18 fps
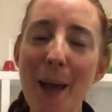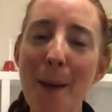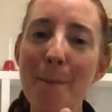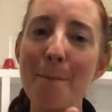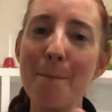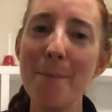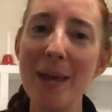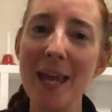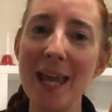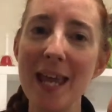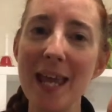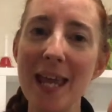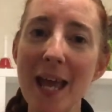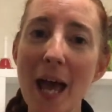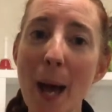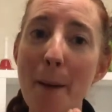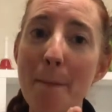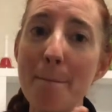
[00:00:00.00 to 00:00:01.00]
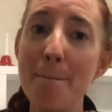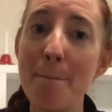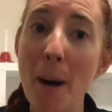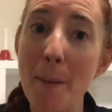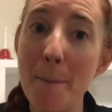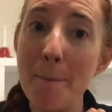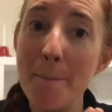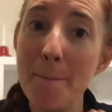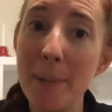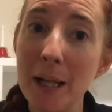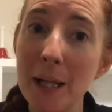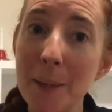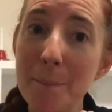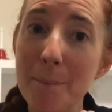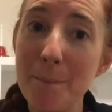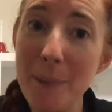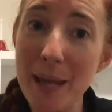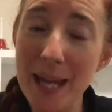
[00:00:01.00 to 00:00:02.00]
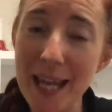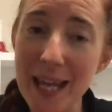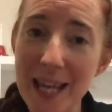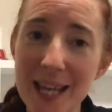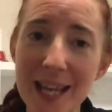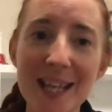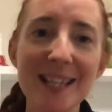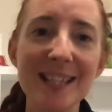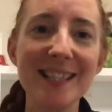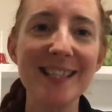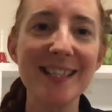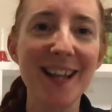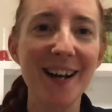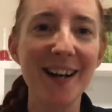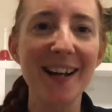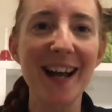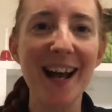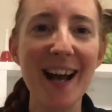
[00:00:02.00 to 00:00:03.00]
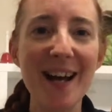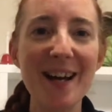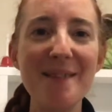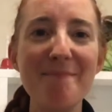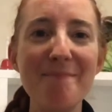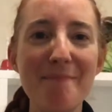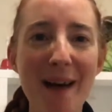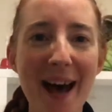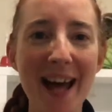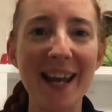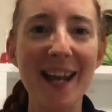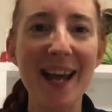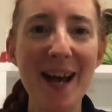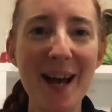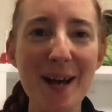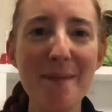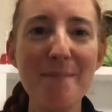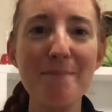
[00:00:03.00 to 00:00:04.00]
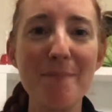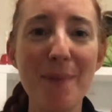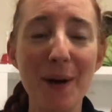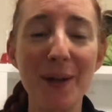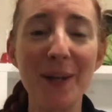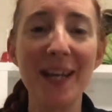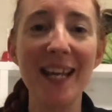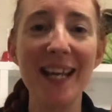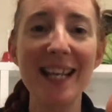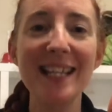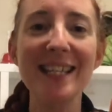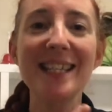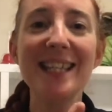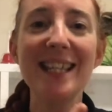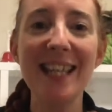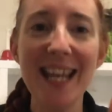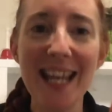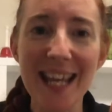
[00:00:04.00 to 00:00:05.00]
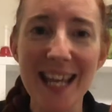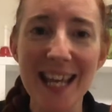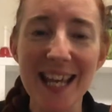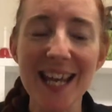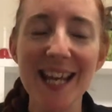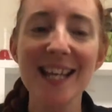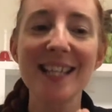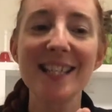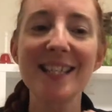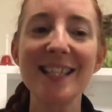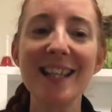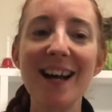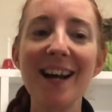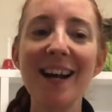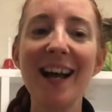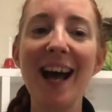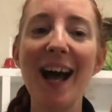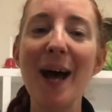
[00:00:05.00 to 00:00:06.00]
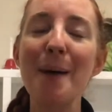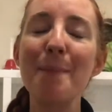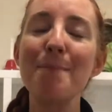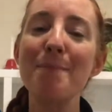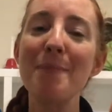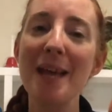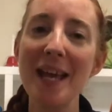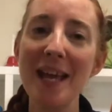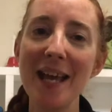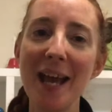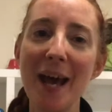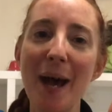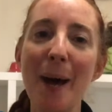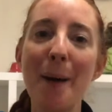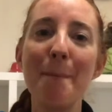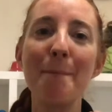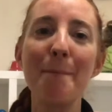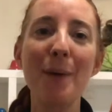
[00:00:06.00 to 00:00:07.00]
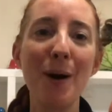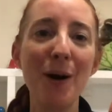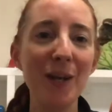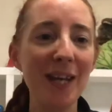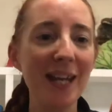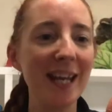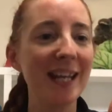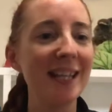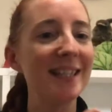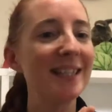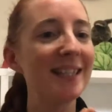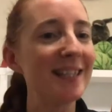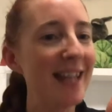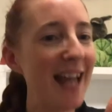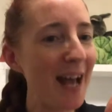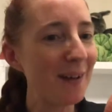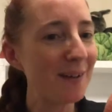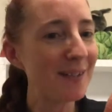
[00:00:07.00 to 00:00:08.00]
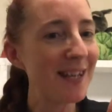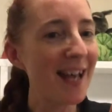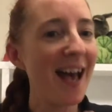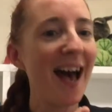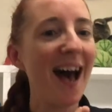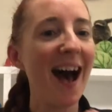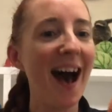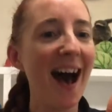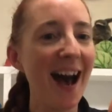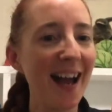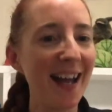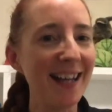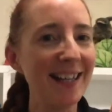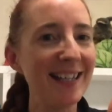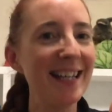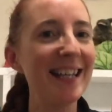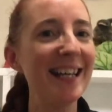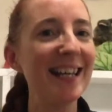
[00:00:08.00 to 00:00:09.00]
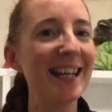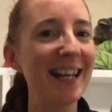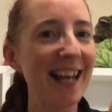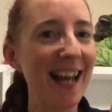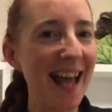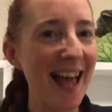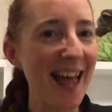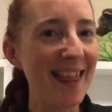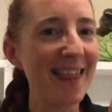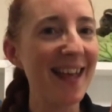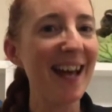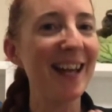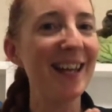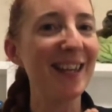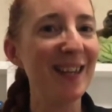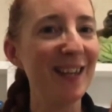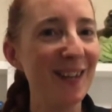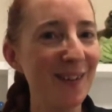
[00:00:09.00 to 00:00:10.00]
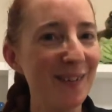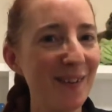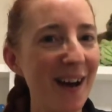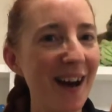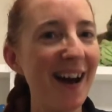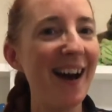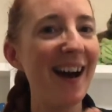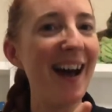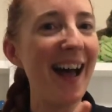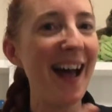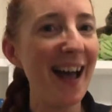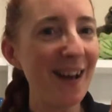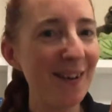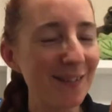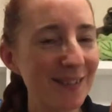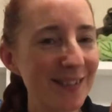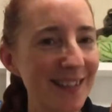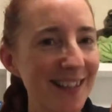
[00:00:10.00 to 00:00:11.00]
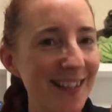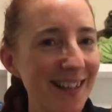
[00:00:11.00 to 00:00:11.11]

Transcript: bee, bumblebee, stung a man upon his knee, stung a pig upon his snout. I declare that you are out.